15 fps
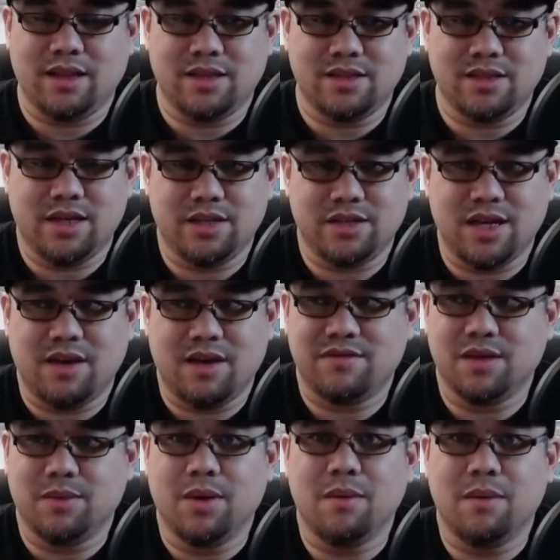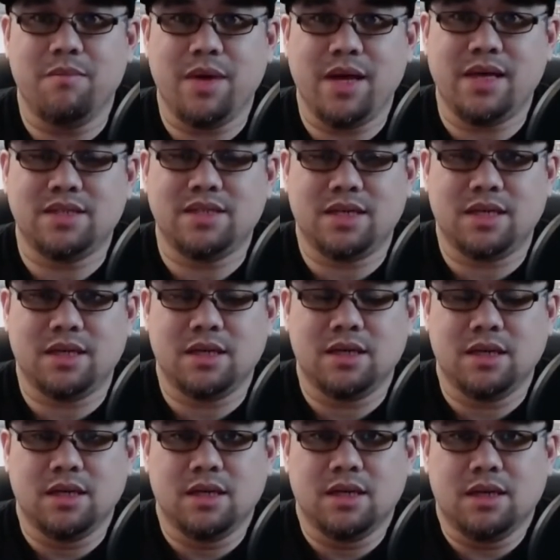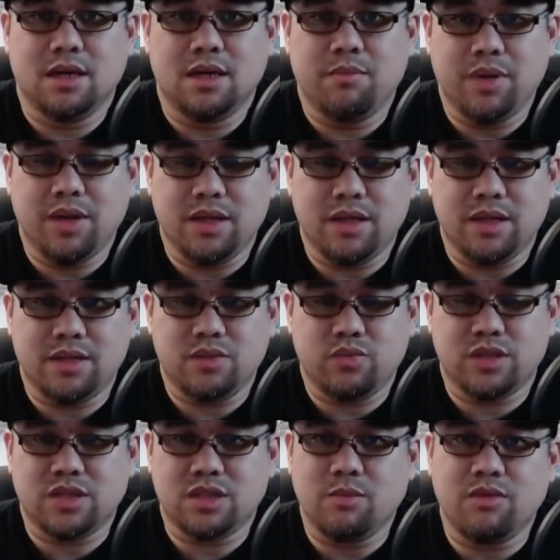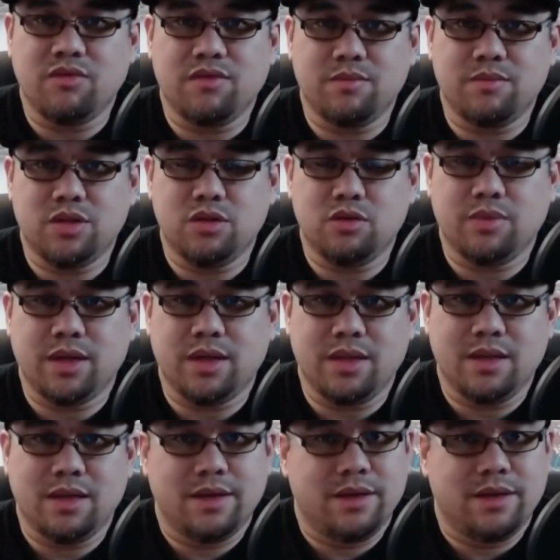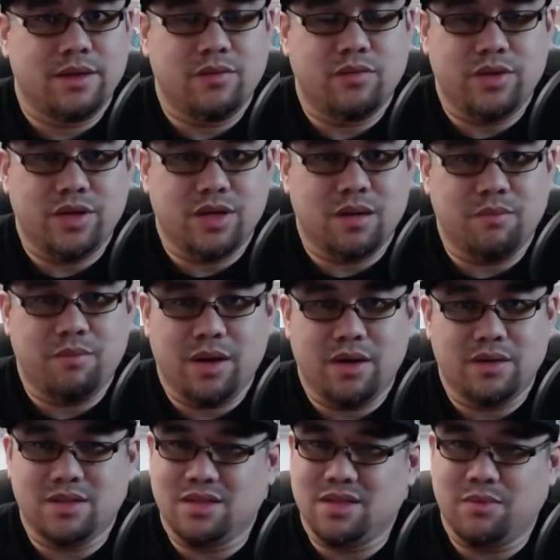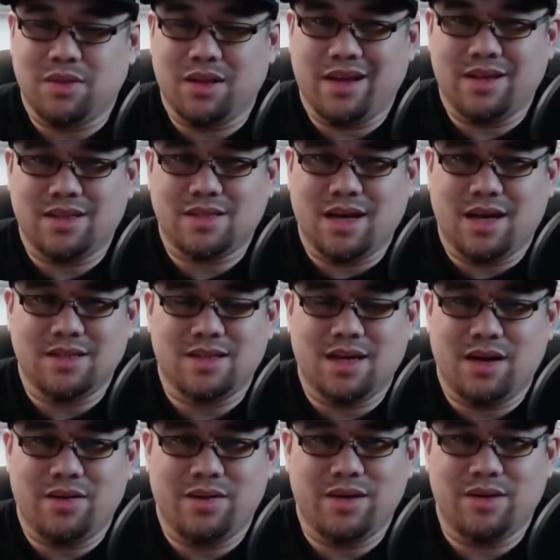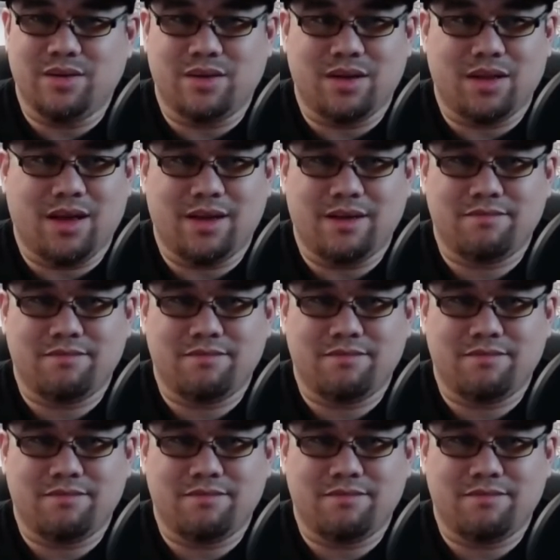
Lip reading: they just have some amazing abilities, which some of them do. But when you compare it to something like Sky Tyrant or like